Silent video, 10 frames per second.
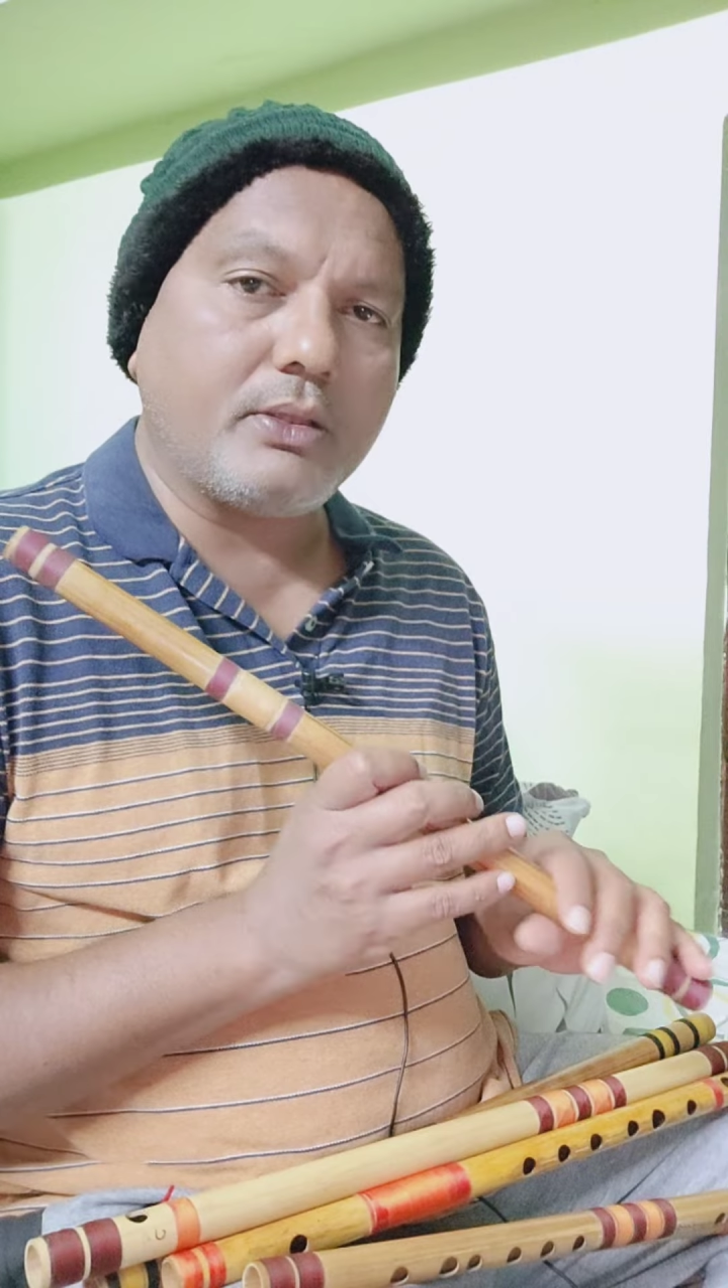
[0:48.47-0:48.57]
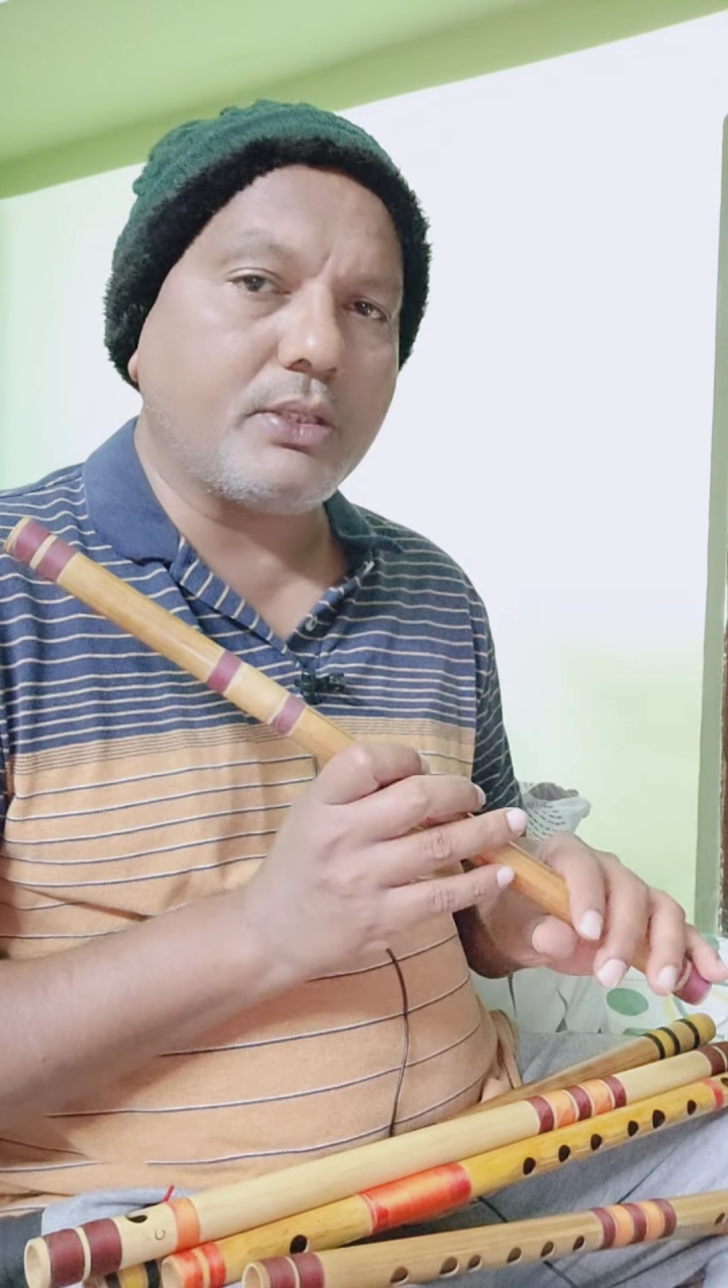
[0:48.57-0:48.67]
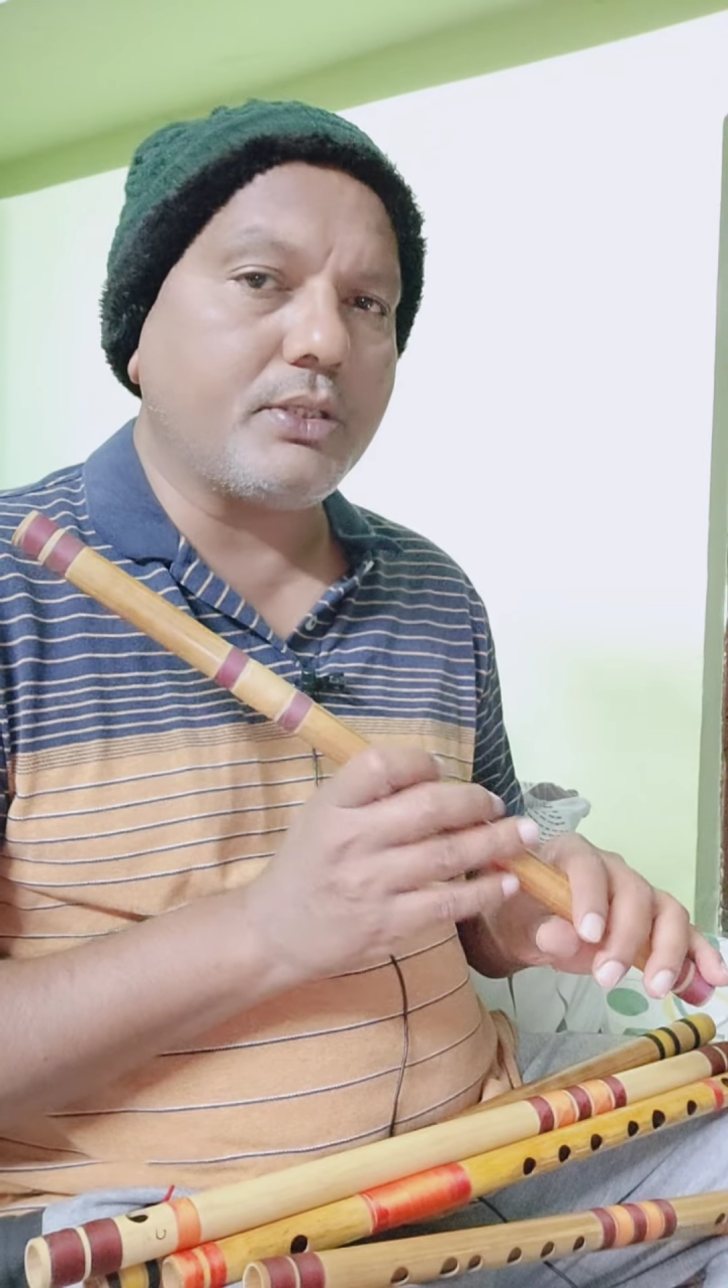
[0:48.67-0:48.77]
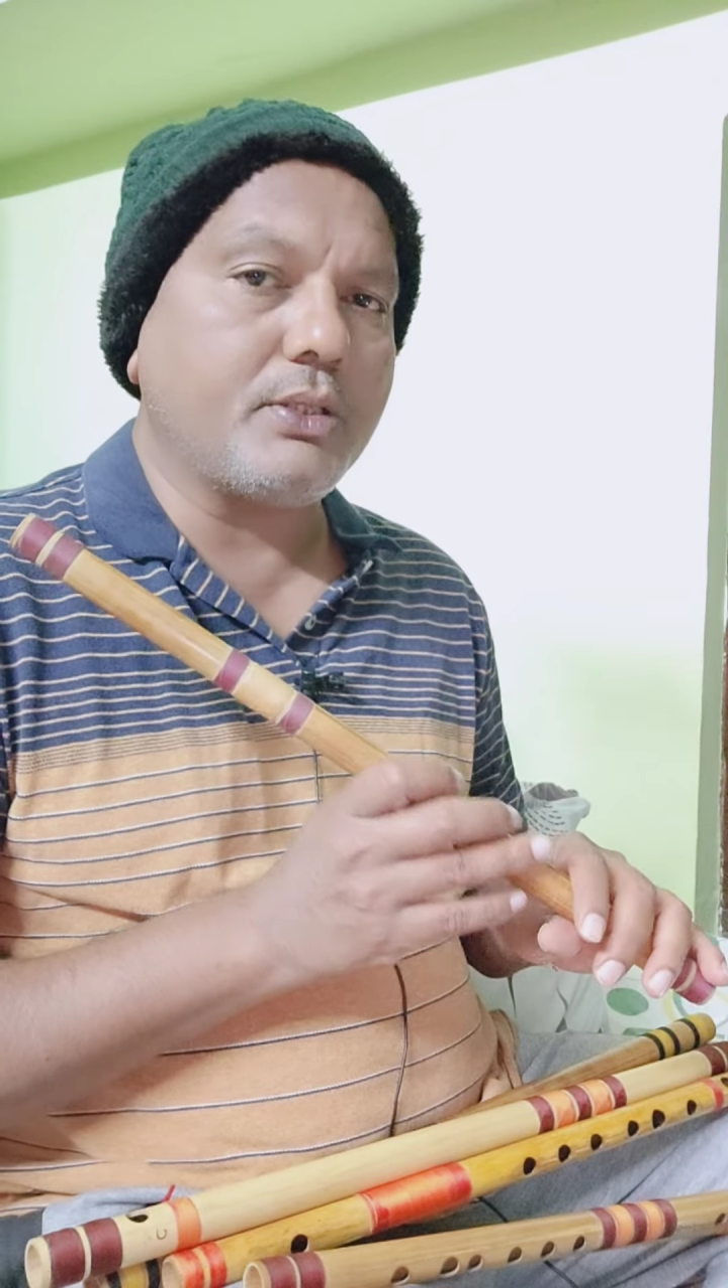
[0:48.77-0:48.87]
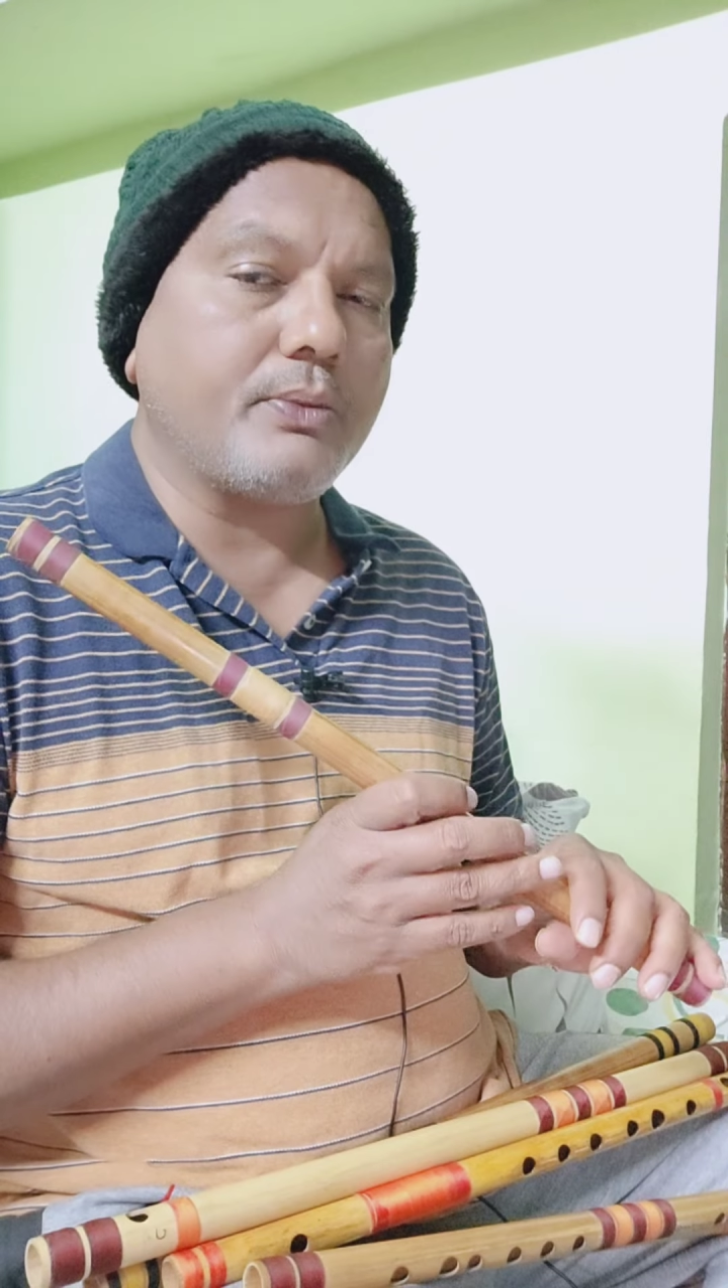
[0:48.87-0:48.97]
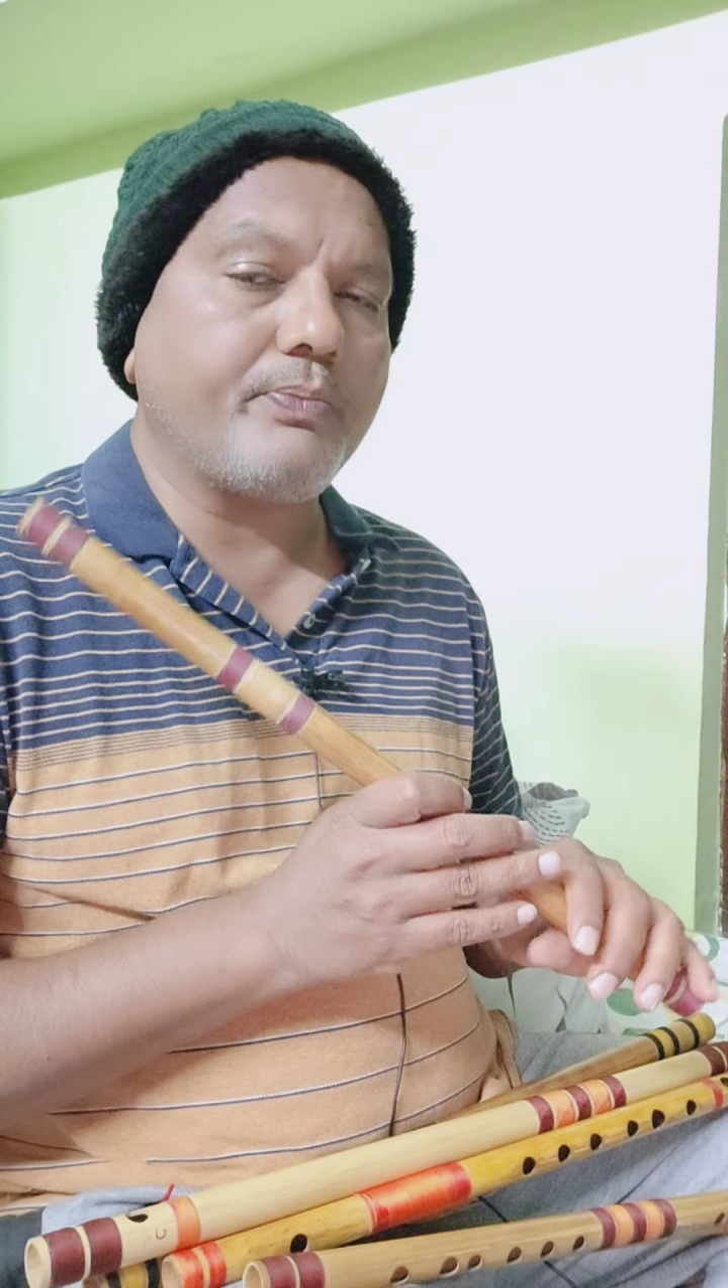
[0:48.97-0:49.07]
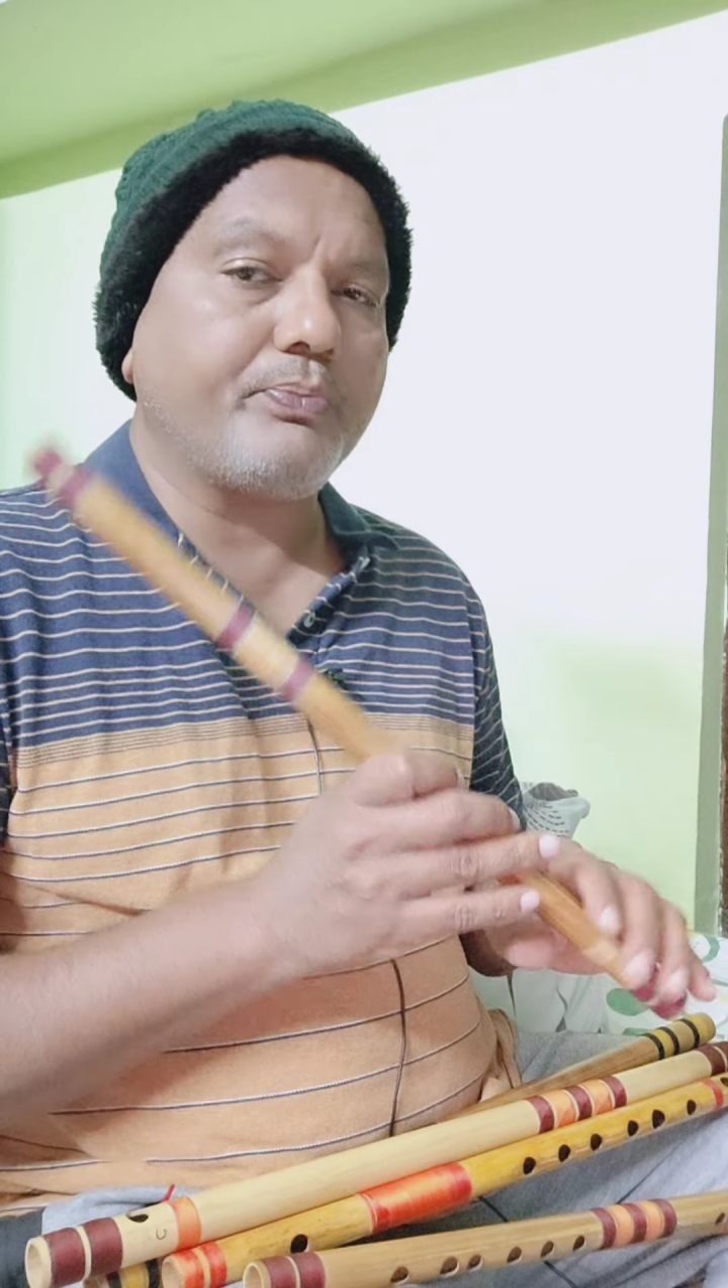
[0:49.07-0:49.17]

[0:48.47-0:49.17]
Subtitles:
the